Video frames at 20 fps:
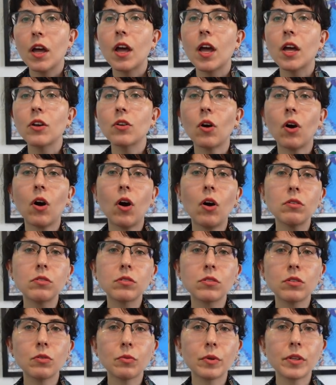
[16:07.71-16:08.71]
And
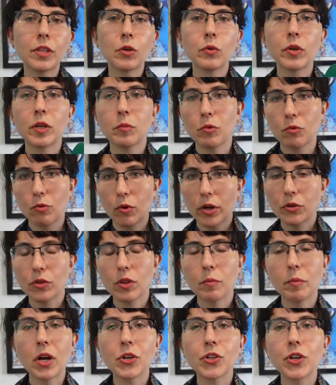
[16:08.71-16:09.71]
also really quick, before I do
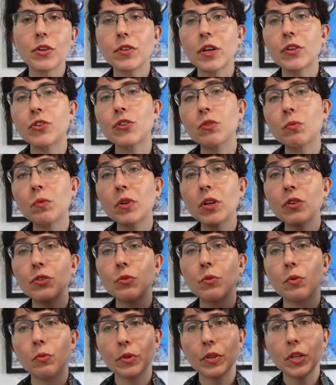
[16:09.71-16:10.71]
the mod shots, I just wanna
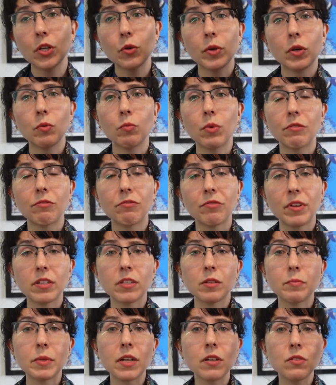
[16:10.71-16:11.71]
do a really quick what
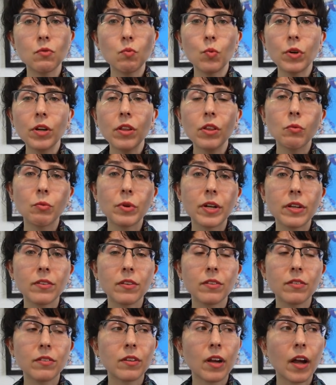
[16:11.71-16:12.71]
fits because one of the
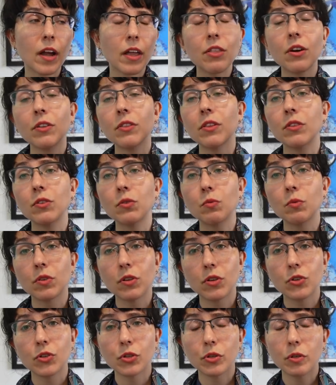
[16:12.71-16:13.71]
reasons I thought that this was
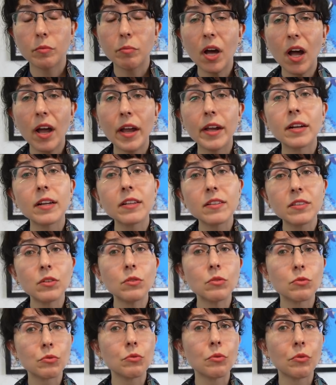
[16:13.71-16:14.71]
such a good buy, and I
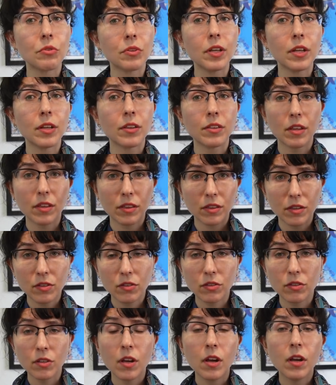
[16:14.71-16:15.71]
still do think that
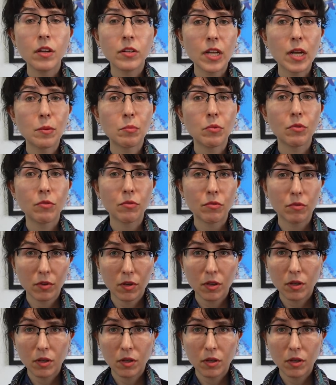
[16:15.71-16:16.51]
this type of